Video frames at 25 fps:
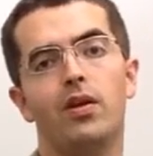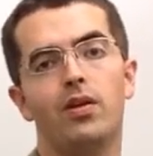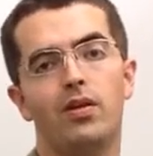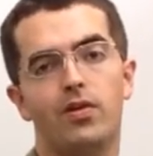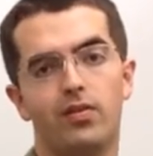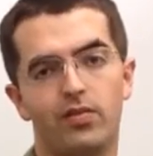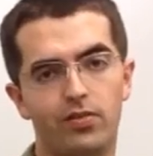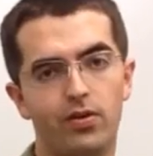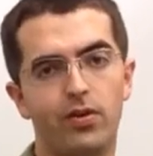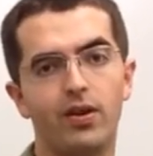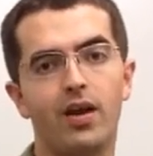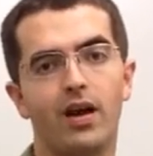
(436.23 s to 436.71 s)

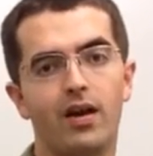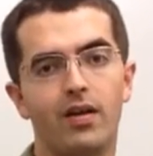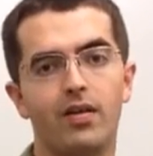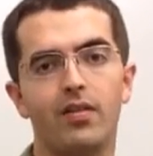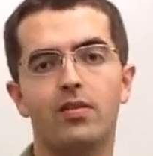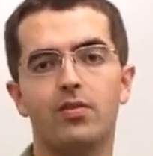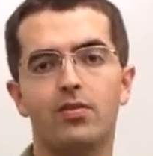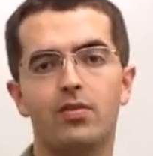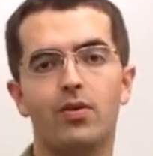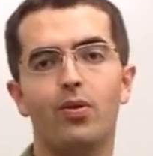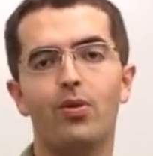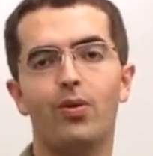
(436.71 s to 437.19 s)
So yeah,
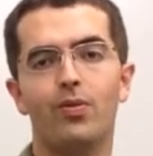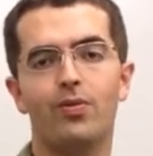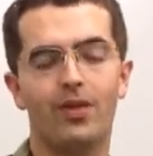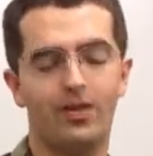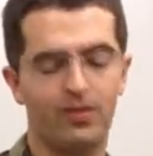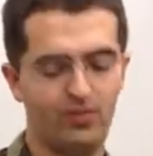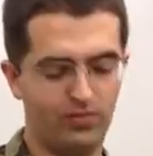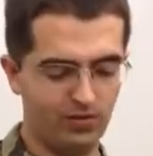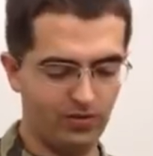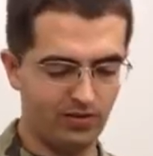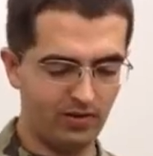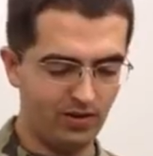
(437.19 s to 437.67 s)
solo
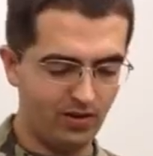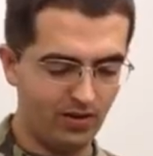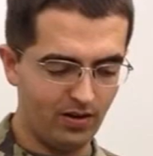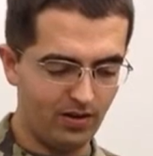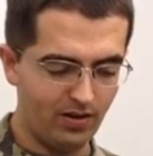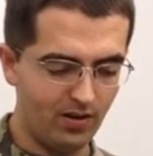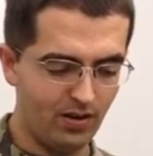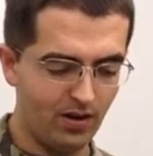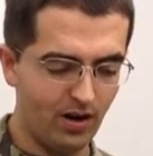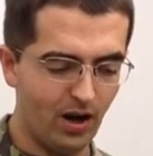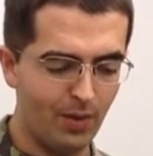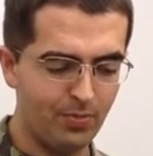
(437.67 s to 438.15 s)
things are
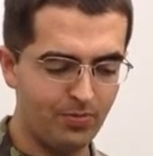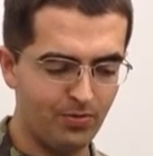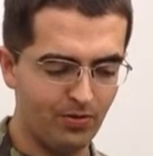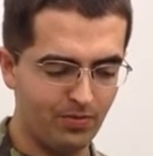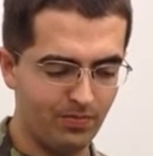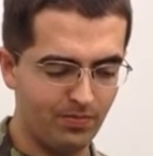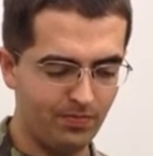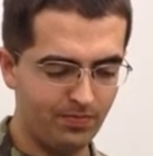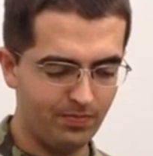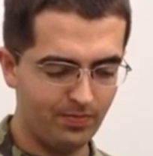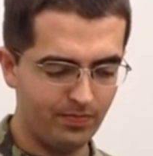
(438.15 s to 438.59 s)
an option.